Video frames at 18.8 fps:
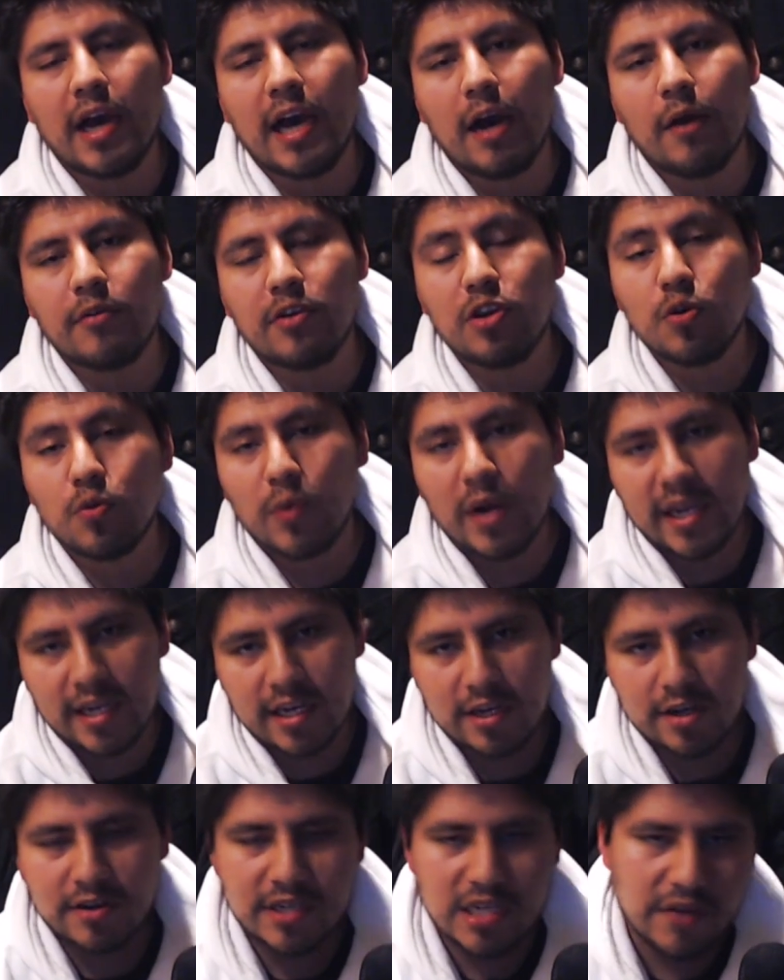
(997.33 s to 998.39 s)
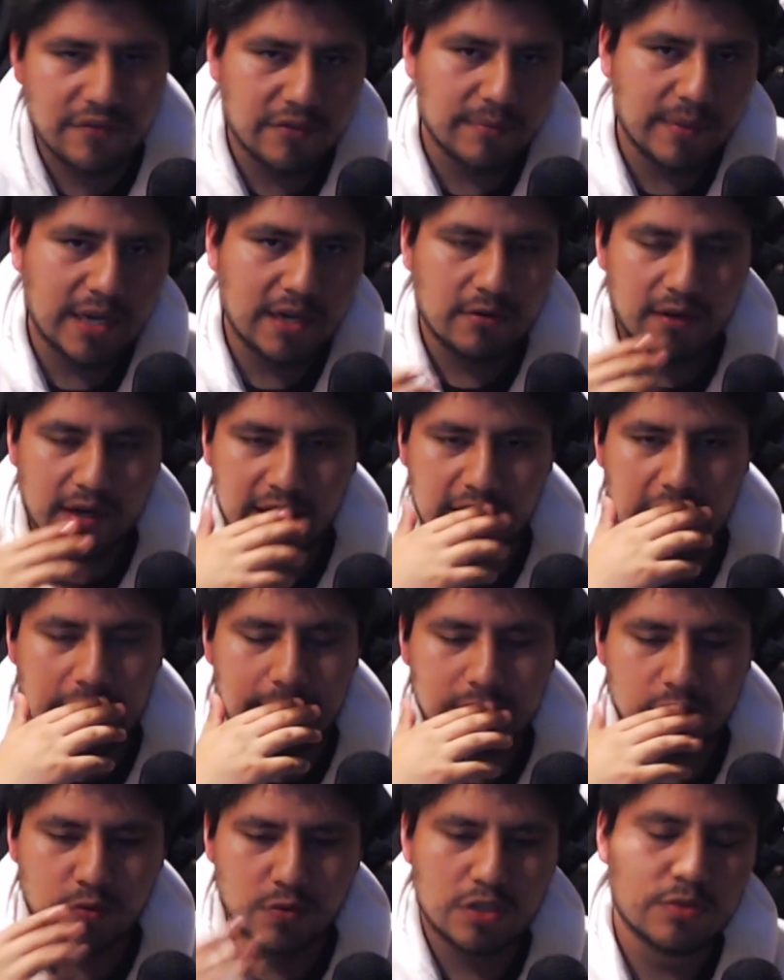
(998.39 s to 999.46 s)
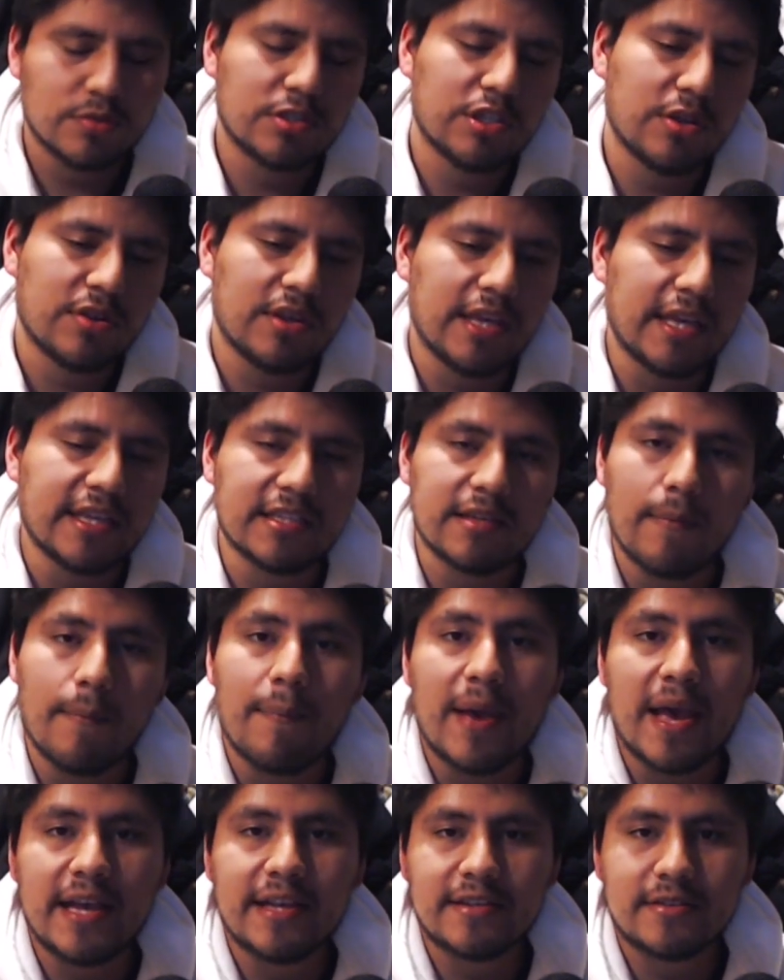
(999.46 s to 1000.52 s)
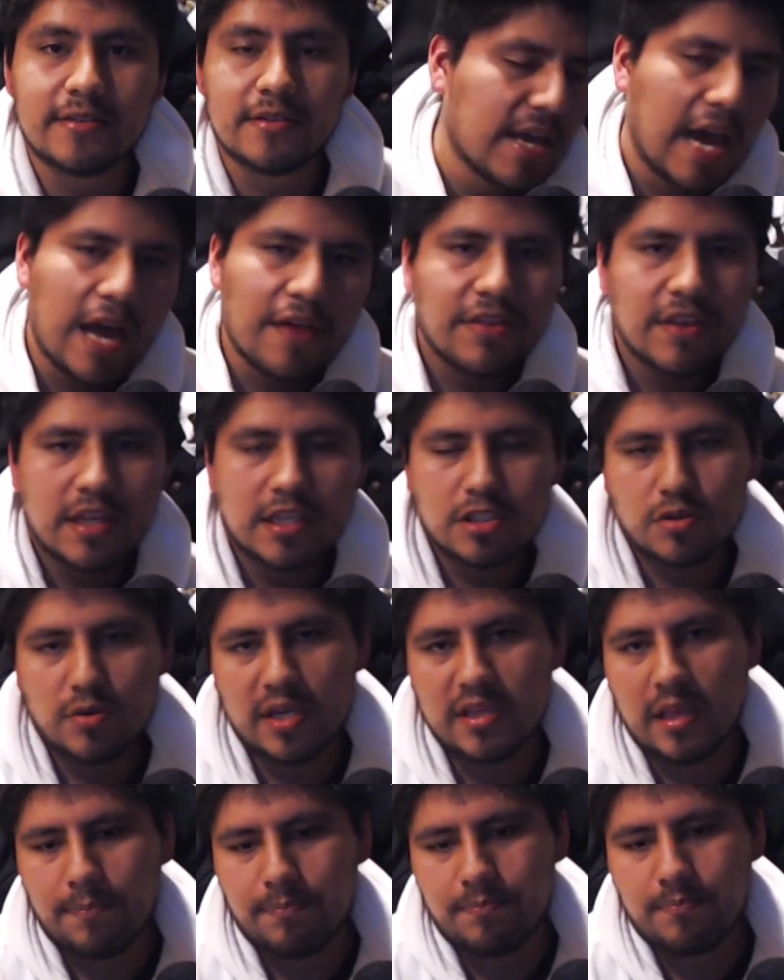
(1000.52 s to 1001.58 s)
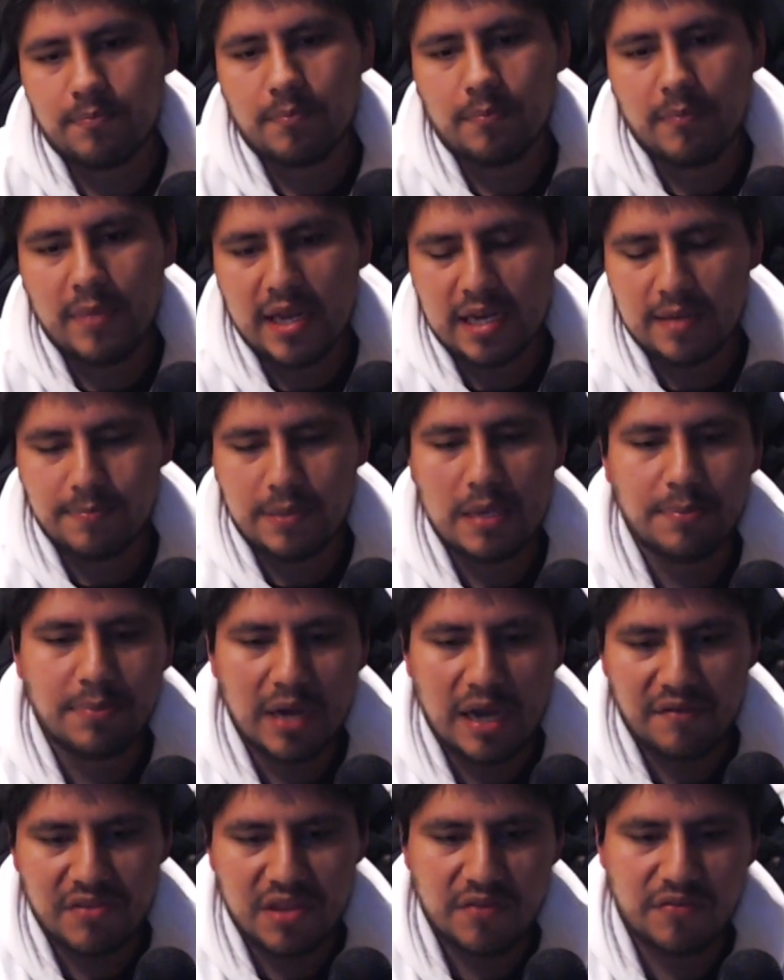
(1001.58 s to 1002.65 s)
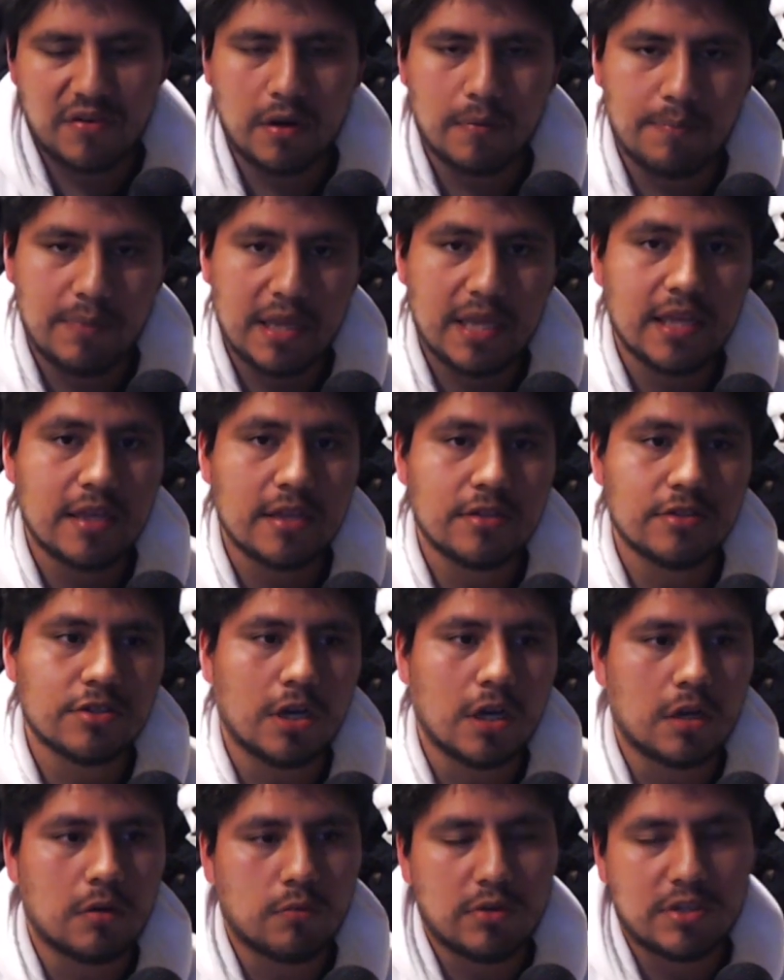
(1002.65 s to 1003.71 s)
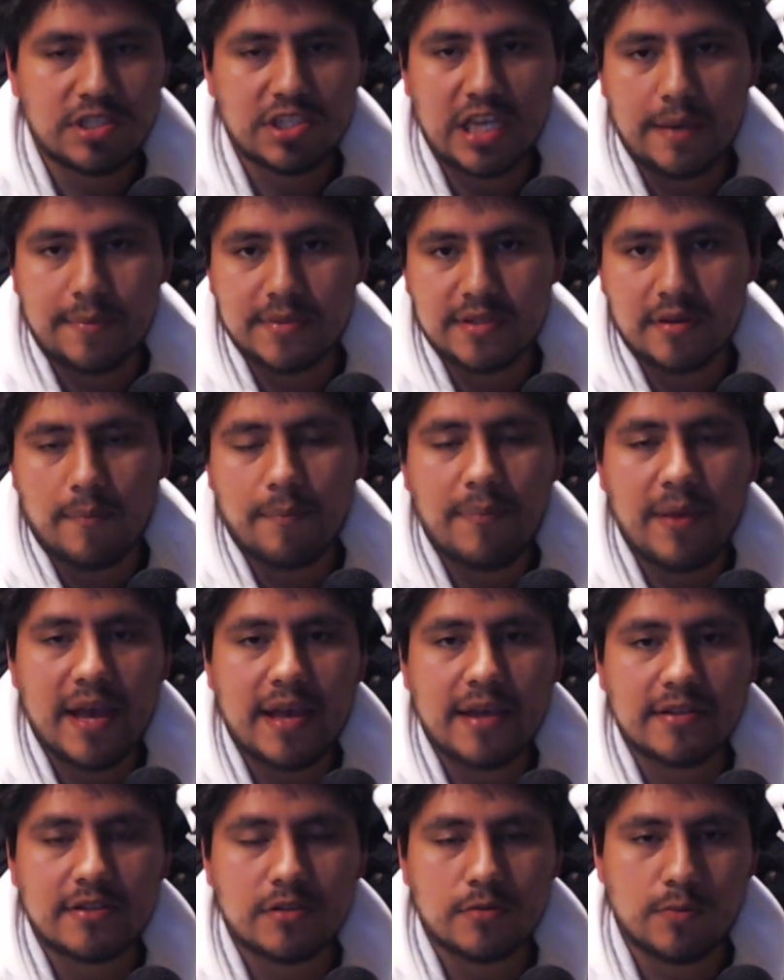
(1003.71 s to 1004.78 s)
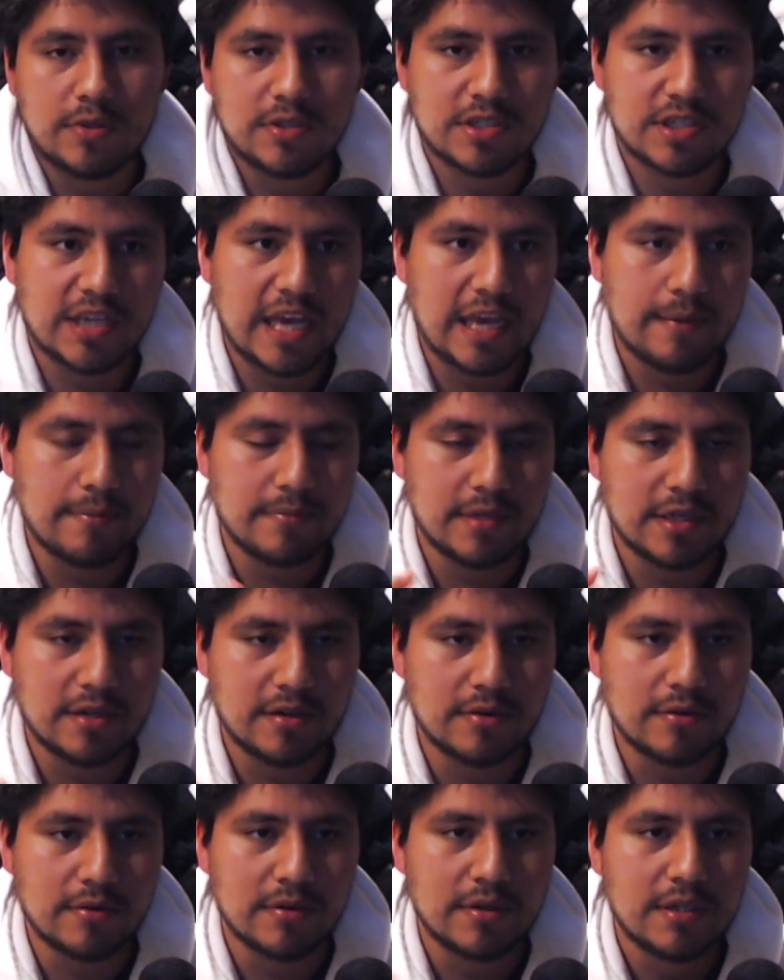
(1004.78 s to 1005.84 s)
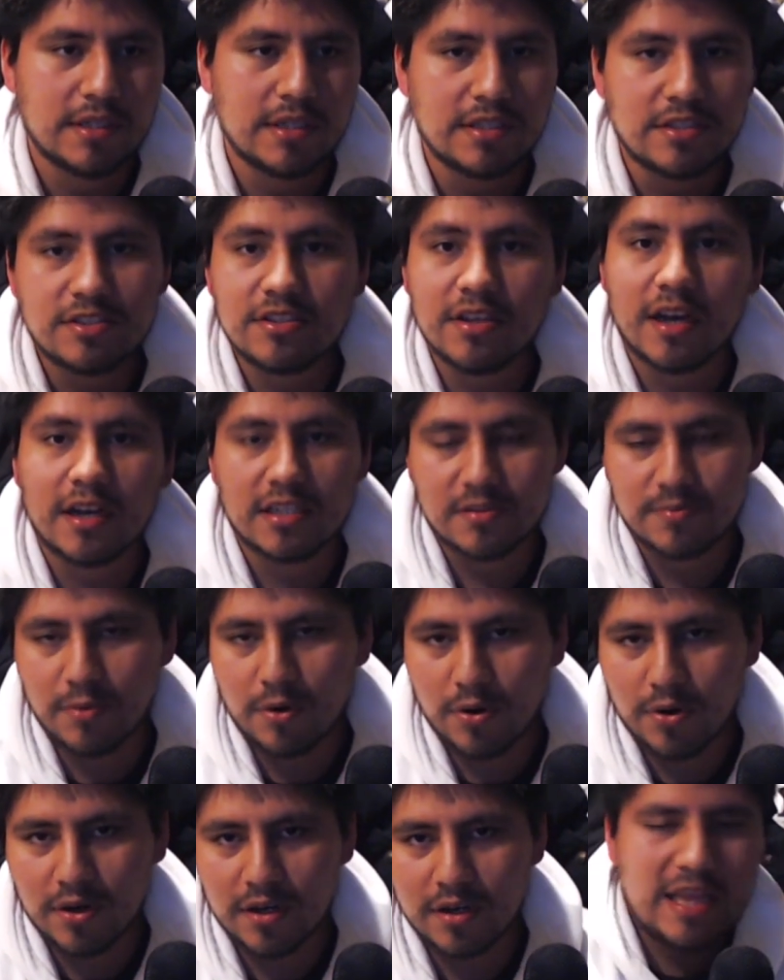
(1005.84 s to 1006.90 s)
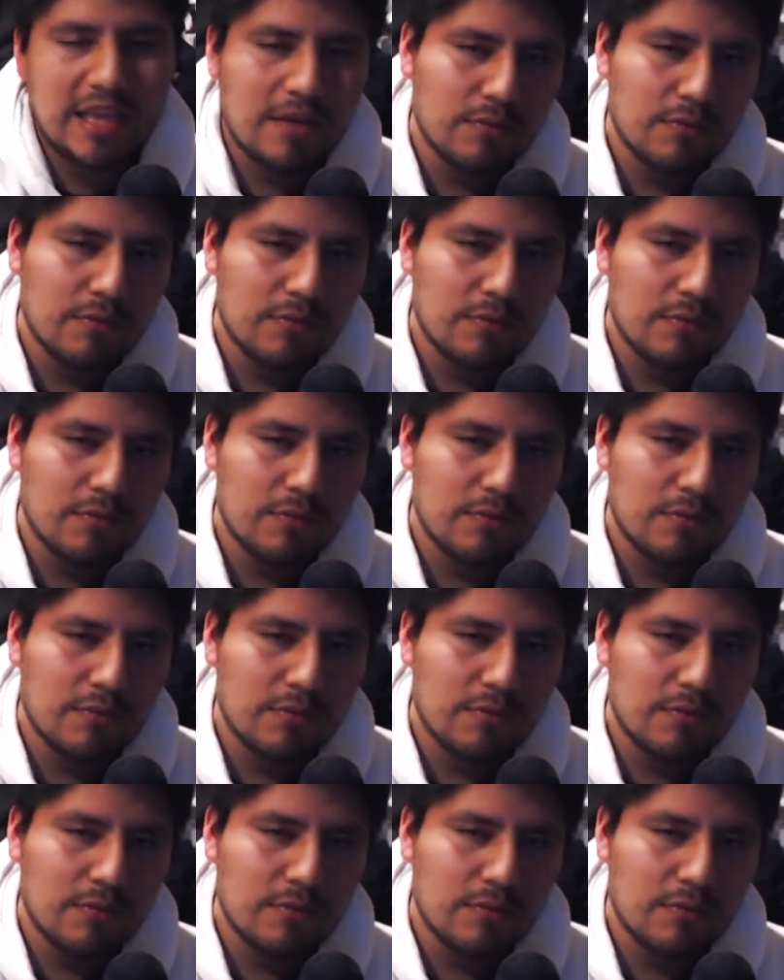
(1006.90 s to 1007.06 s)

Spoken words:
how you rank your Devil May Cry games. Which one do you think is the best? I think it's great that many people have different opinions on which game is the best, which game, you know, sucks more.